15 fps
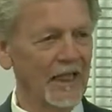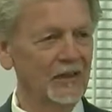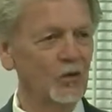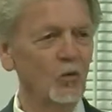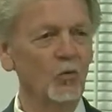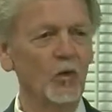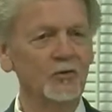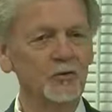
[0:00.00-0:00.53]
I
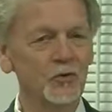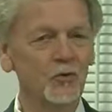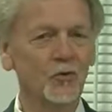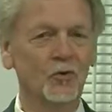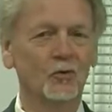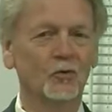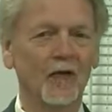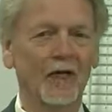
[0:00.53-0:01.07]
don't want you
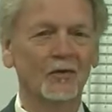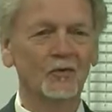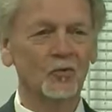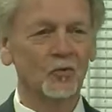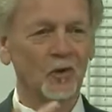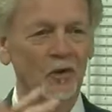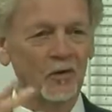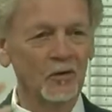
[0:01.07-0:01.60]
going
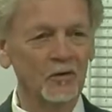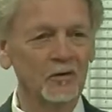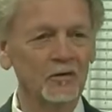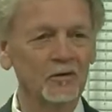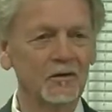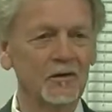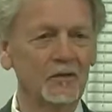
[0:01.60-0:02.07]
around the world